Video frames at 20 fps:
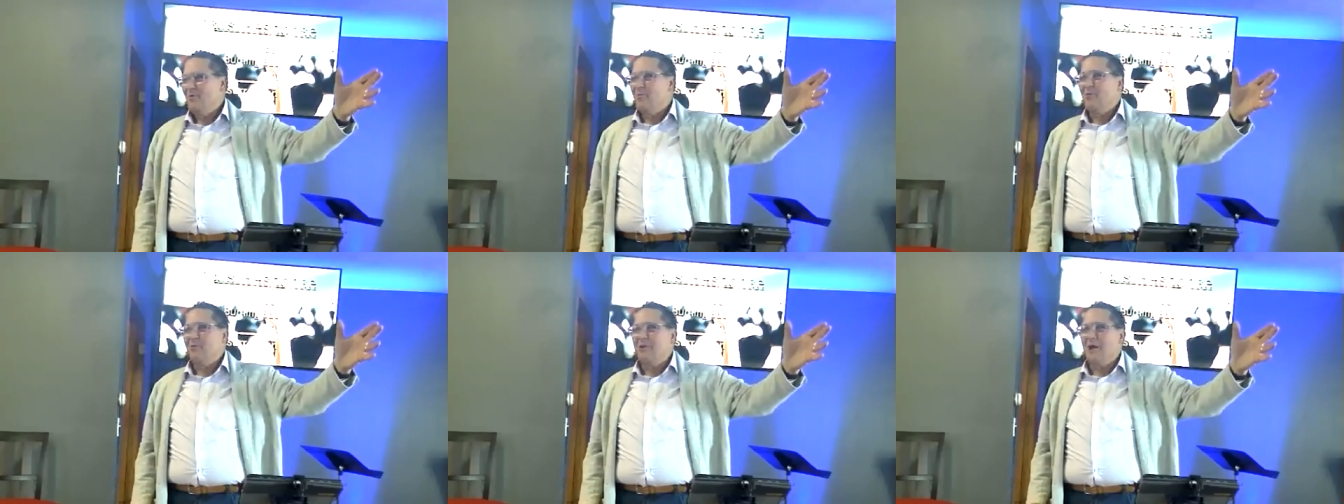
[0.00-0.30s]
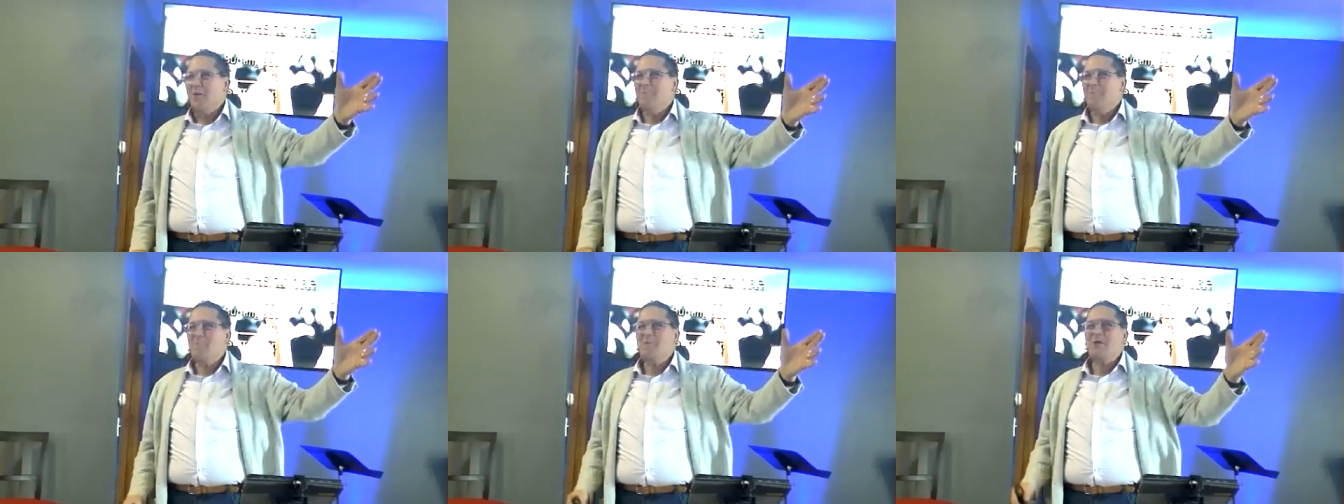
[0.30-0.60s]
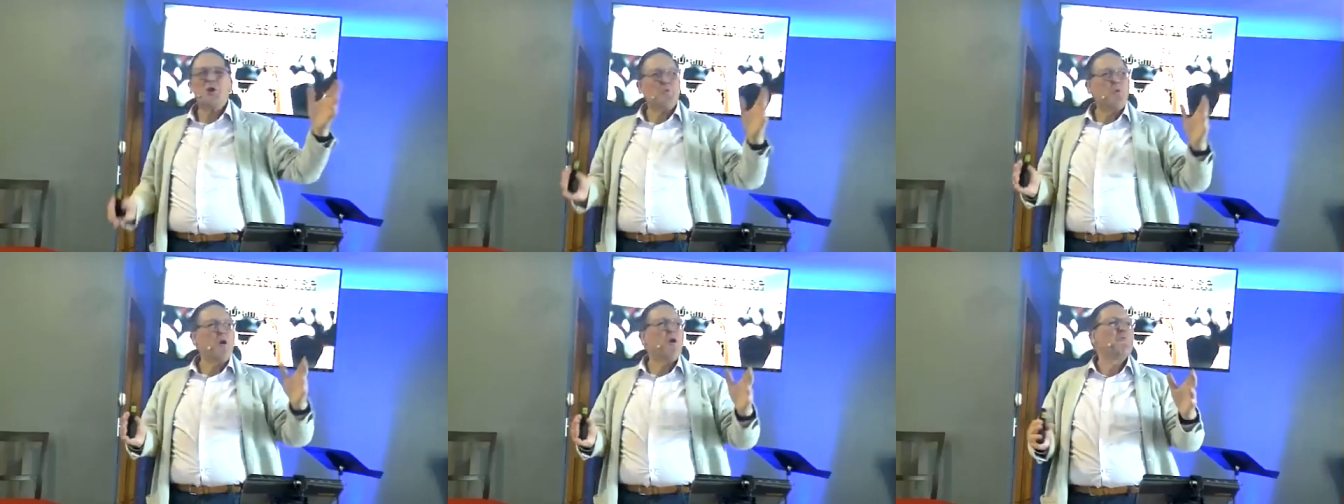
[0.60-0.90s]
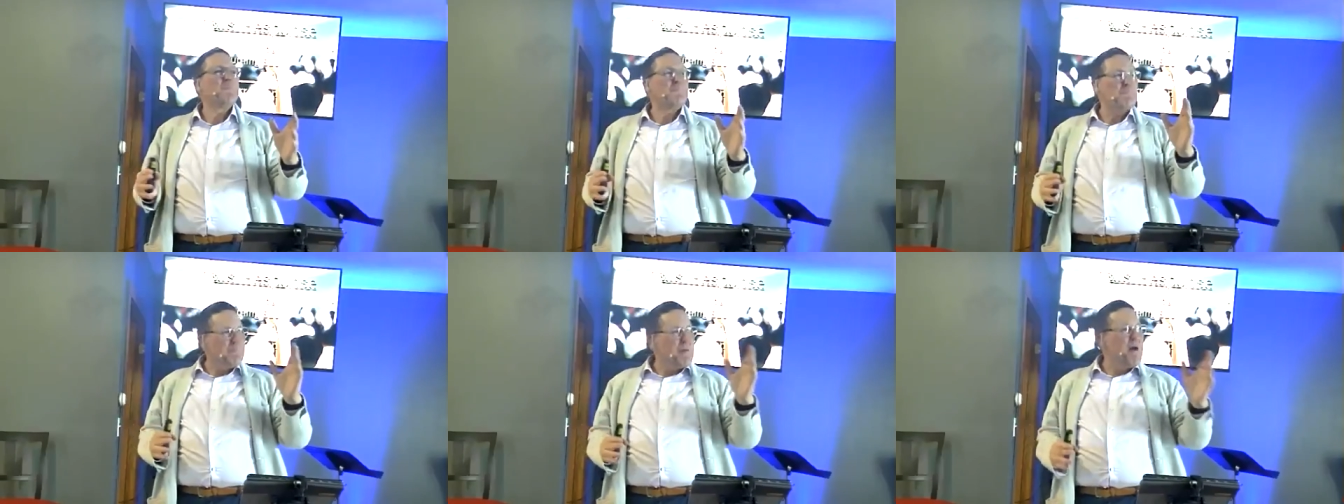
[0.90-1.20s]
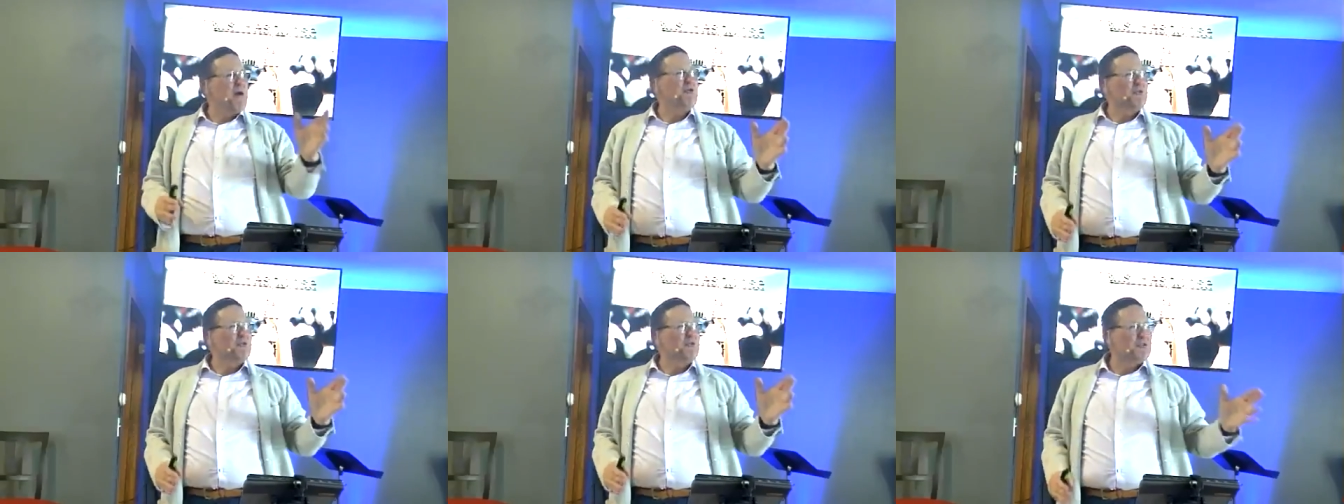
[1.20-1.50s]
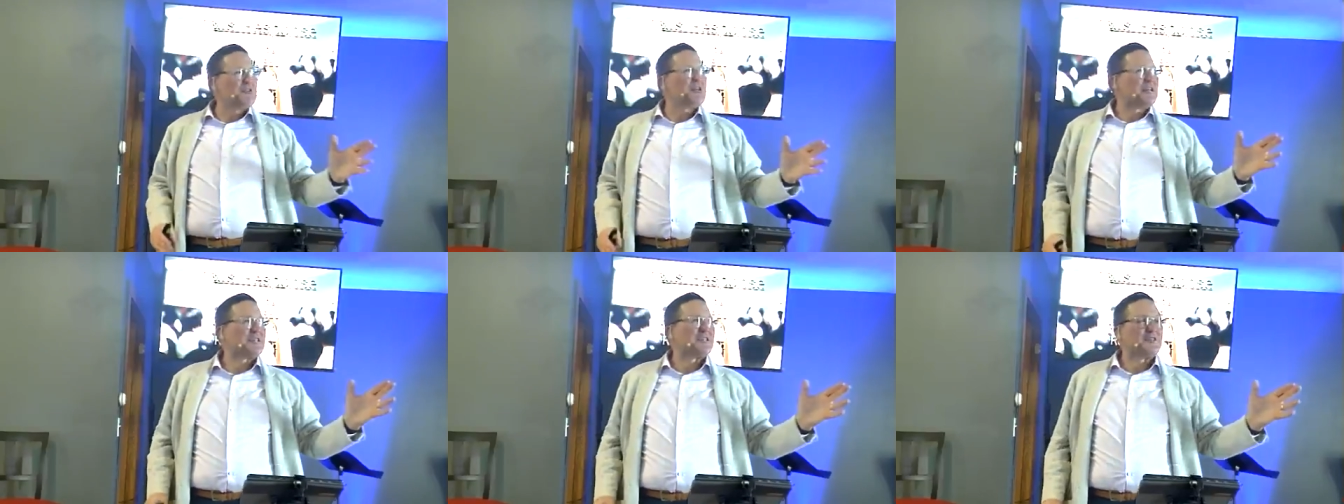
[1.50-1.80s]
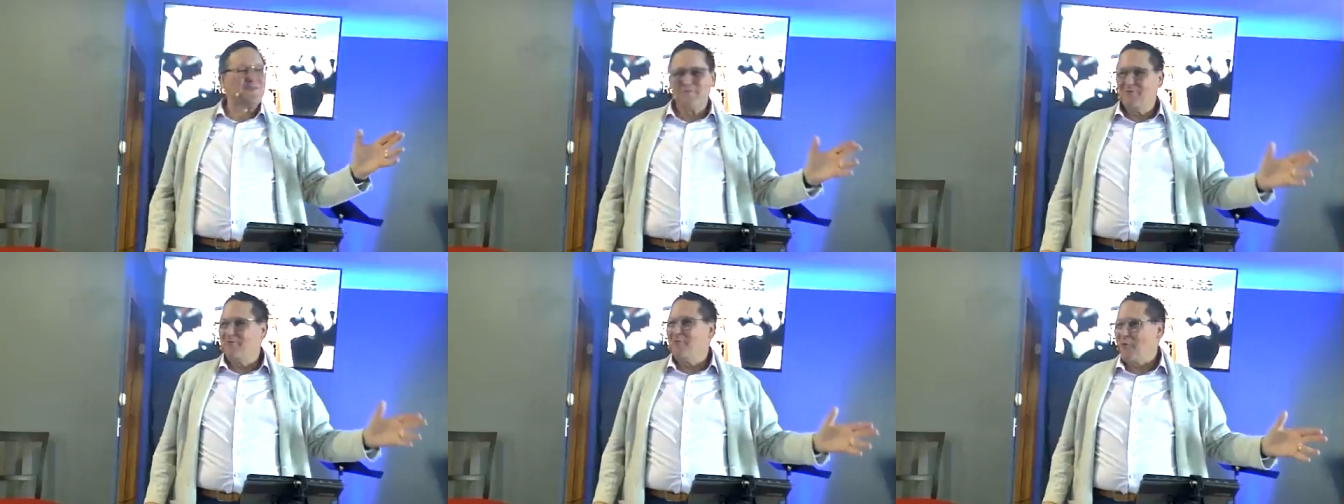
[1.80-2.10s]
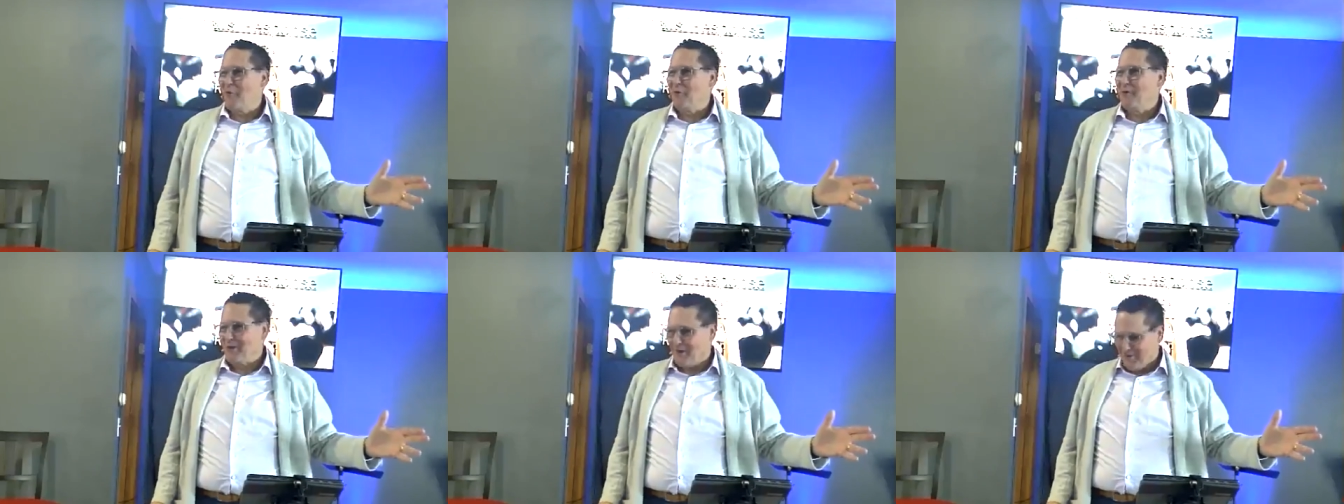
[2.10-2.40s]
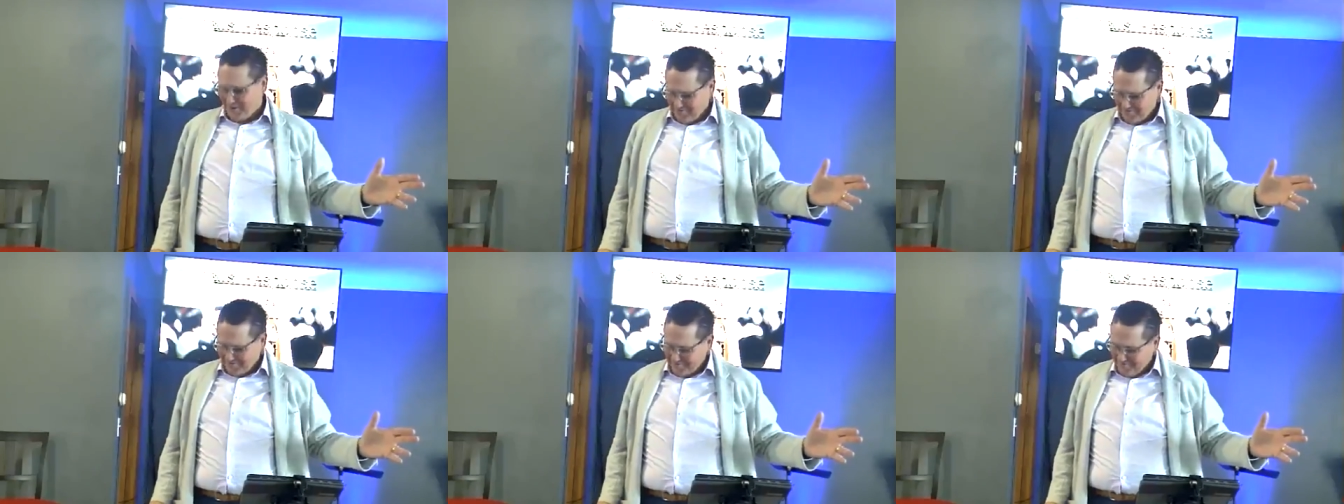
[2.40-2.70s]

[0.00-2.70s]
Well, let me quote Moses for you.